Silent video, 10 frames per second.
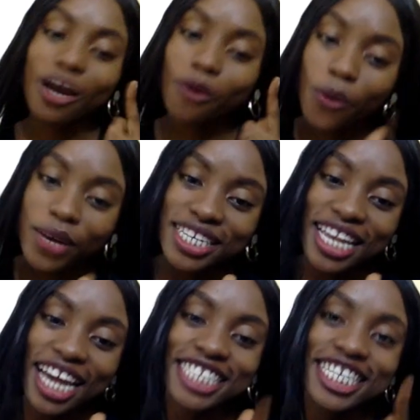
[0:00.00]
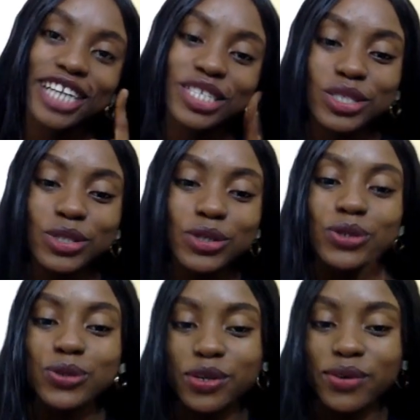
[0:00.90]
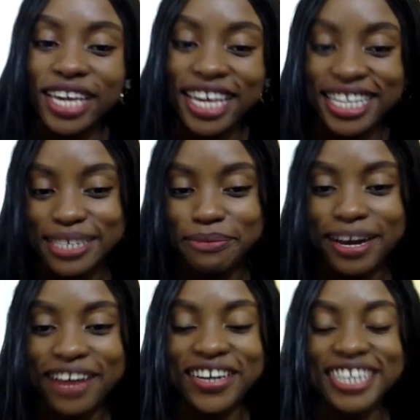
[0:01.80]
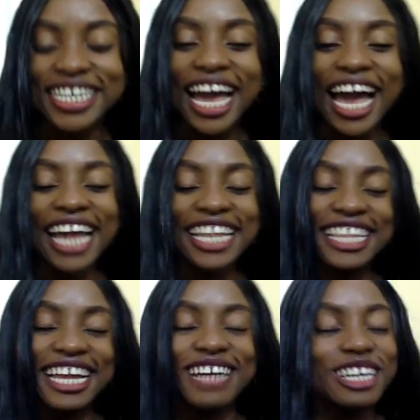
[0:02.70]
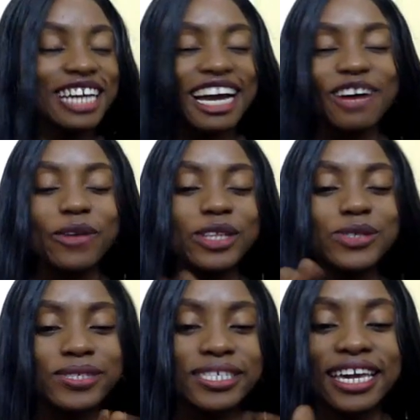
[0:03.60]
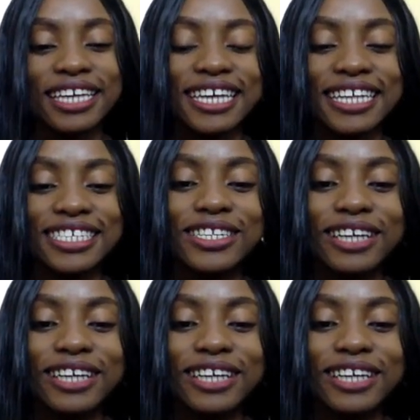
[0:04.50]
What wedding hashtag did you use when you were getting married? I can't wait to see exciting